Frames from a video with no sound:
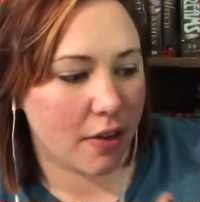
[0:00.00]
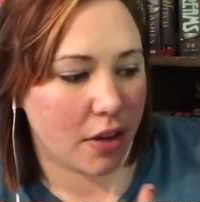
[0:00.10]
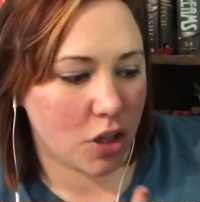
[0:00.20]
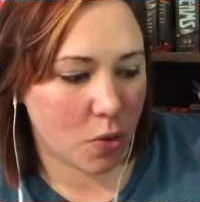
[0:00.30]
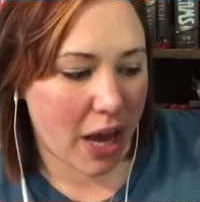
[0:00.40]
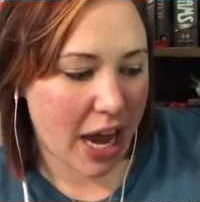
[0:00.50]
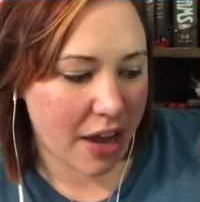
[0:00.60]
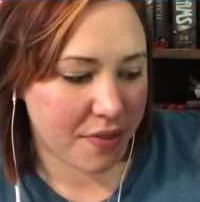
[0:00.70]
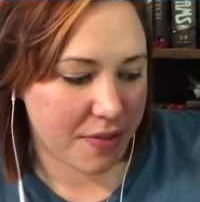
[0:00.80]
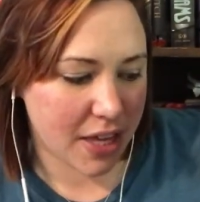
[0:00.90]
you
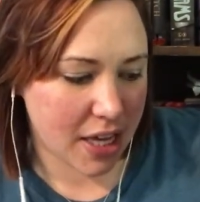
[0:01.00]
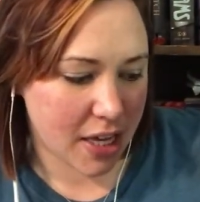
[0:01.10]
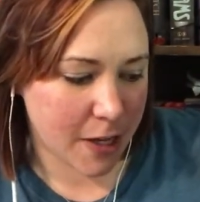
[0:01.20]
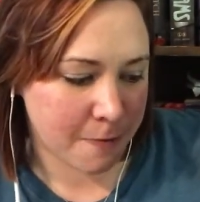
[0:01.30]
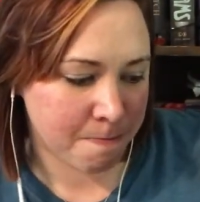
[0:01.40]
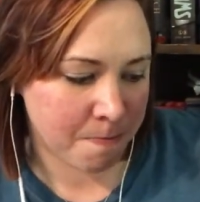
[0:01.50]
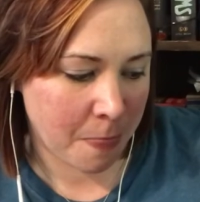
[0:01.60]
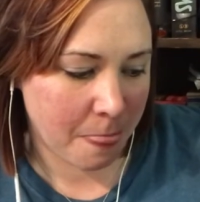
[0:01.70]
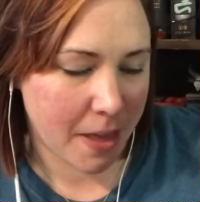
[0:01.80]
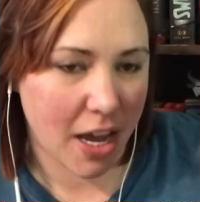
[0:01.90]
have the
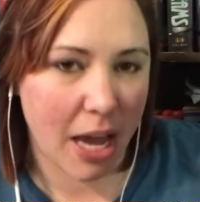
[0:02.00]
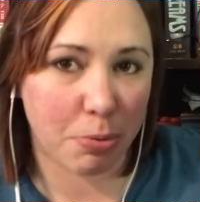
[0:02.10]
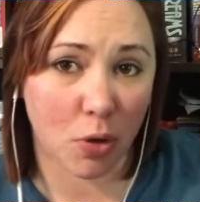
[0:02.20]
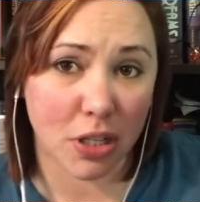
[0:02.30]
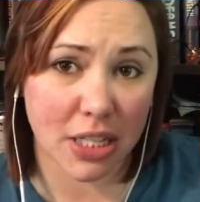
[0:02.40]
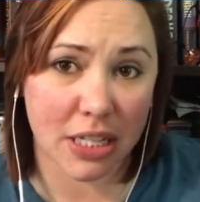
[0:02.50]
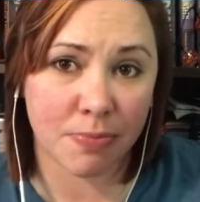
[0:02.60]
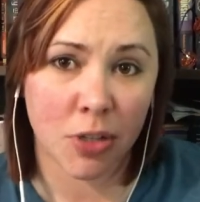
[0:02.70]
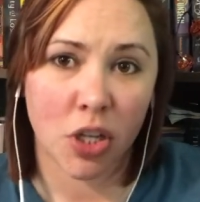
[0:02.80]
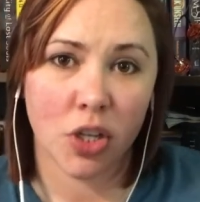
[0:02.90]
Abhorsen,
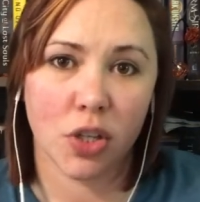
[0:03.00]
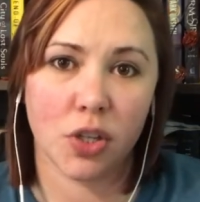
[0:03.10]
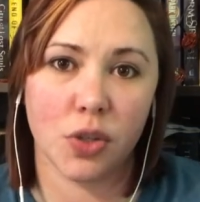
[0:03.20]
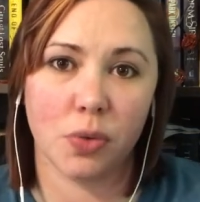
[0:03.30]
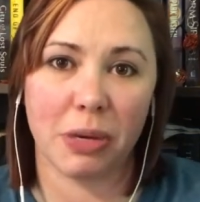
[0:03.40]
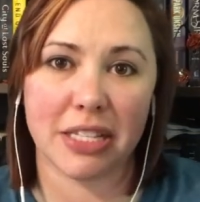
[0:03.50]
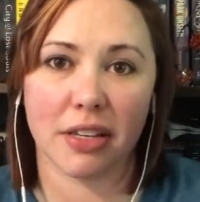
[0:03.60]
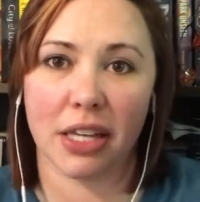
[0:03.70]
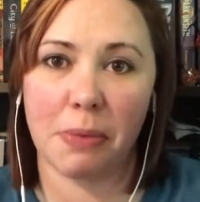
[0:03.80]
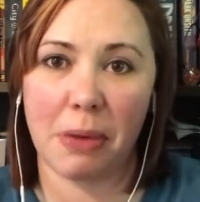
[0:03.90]
who
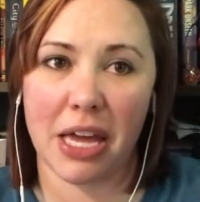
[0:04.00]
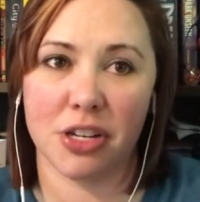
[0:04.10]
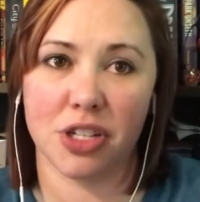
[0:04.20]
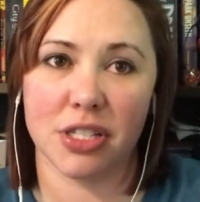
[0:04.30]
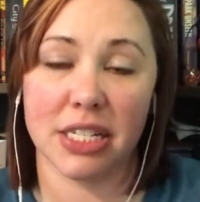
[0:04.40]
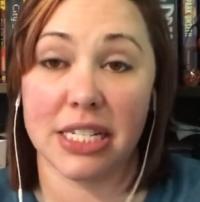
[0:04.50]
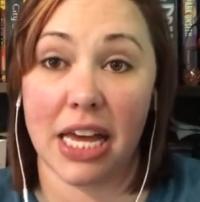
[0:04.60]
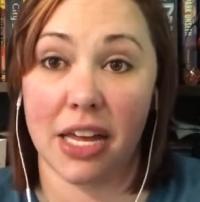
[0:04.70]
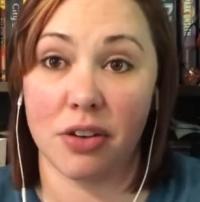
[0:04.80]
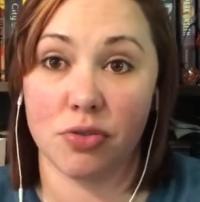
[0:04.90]
basically banishes the
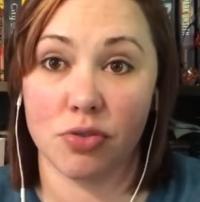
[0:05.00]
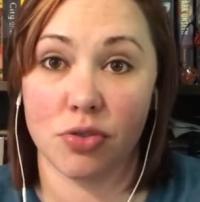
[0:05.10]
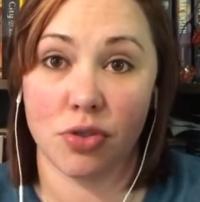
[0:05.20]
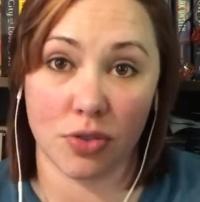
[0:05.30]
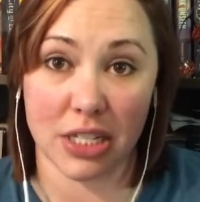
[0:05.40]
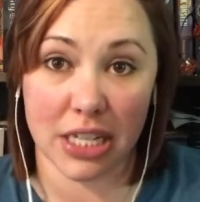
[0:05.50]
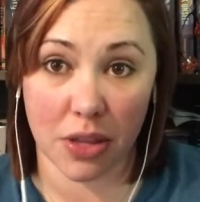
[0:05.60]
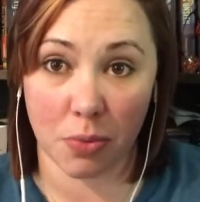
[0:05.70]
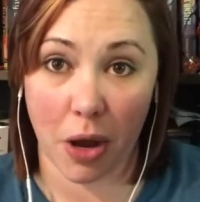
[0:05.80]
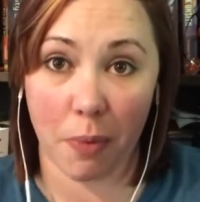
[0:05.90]
dead to the
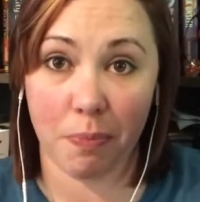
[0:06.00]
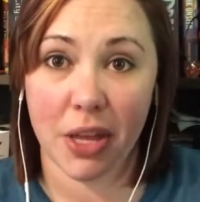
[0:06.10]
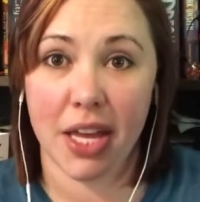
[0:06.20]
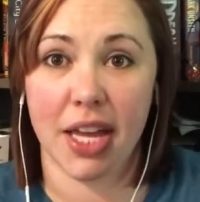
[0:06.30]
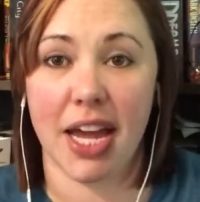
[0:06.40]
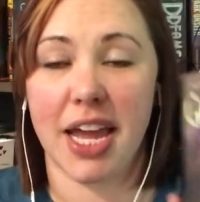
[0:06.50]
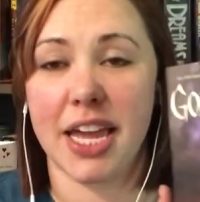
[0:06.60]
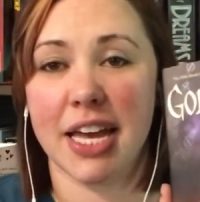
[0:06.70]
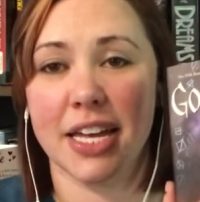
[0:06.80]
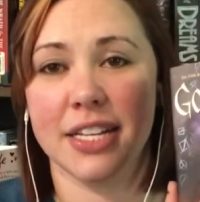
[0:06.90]
death realm.
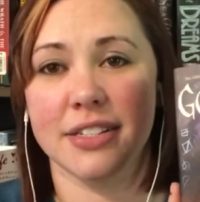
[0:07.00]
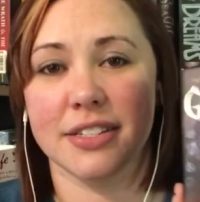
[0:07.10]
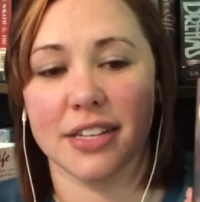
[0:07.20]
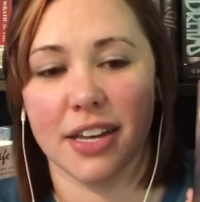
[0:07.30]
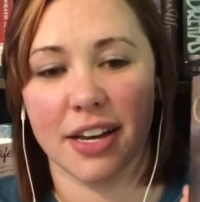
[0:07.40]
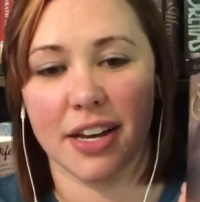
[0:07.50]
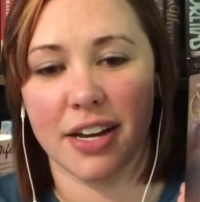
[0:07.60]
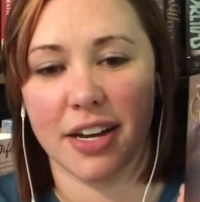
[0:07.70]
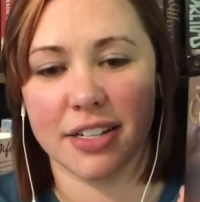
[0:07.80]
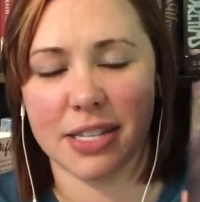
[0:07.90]
And
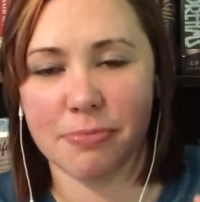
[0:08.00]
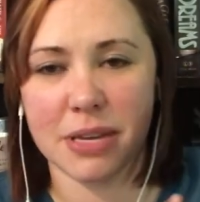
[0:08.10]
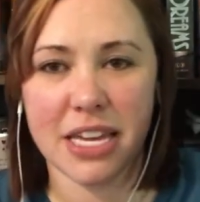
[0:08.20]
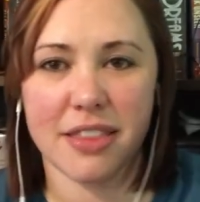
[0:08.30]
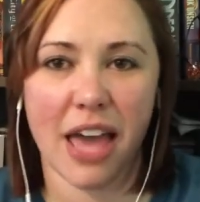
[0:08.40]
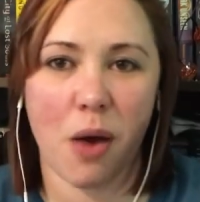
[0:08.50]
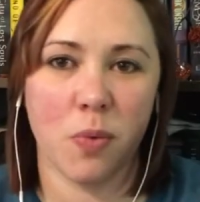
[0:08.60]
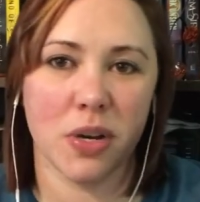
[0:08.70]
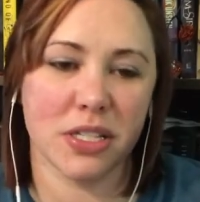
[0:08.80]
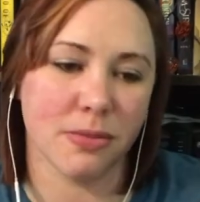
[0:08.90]
to me, that
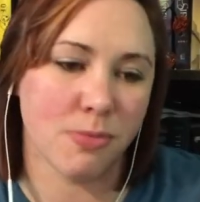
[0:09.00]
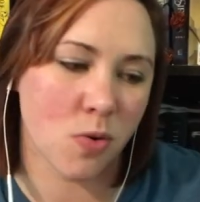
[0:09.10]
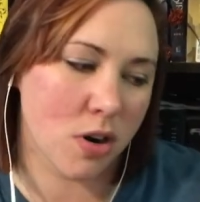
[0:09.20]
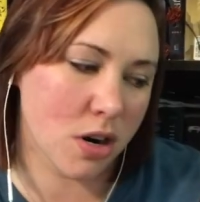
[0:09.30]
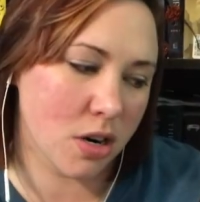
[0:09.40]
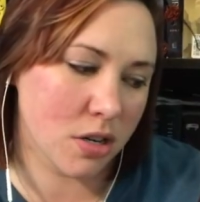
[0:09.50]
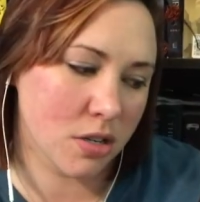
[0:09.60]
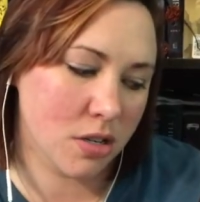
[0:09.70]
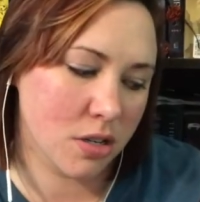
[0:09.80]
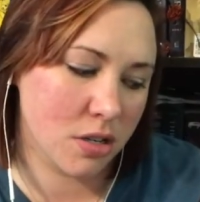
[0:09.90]
was more
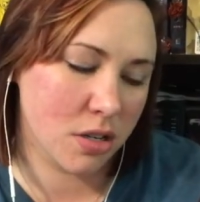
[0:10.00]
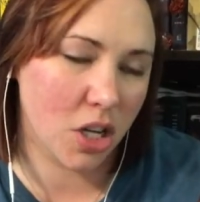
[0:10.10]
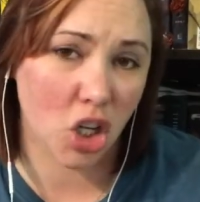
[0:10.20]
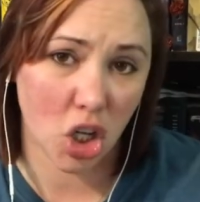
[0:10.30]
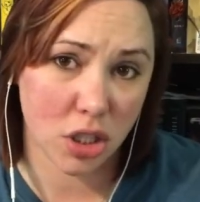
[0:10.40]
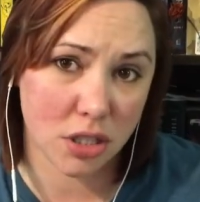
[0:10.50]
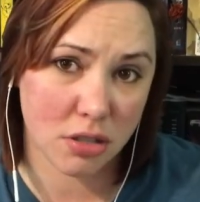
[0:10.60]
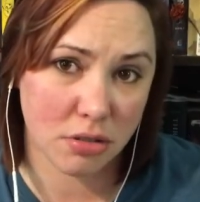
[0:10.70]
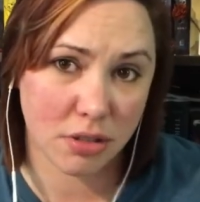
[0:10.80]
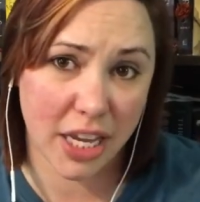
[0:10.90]

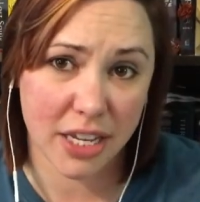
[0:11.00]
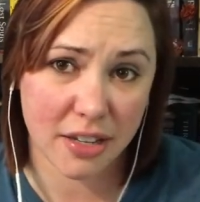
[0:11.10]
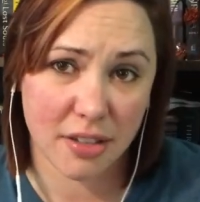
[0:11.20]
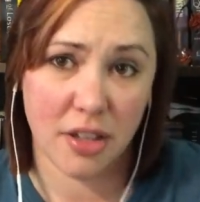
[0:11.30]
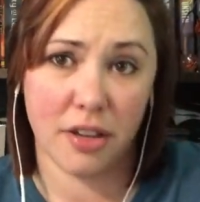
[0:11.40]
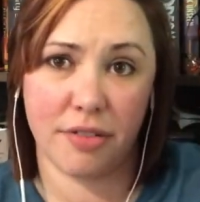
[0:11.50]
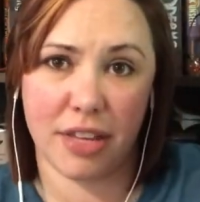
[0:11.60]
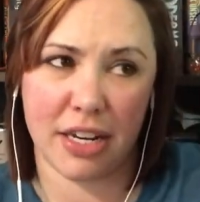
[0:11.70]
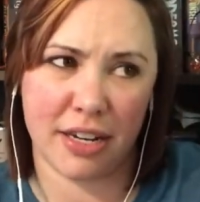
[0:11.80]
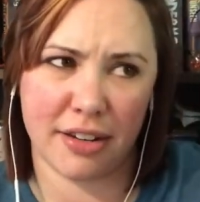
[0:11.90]
occult-like
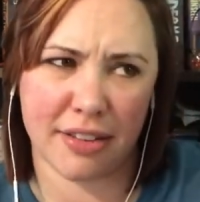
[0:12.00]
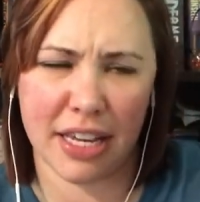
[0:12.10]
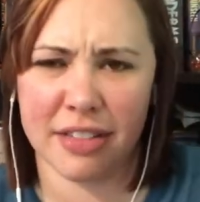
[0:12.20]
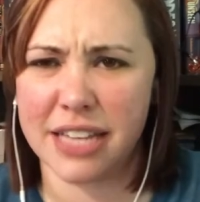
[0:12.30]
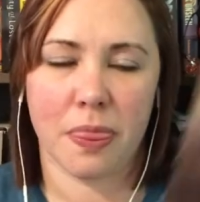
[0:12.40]
than anything else.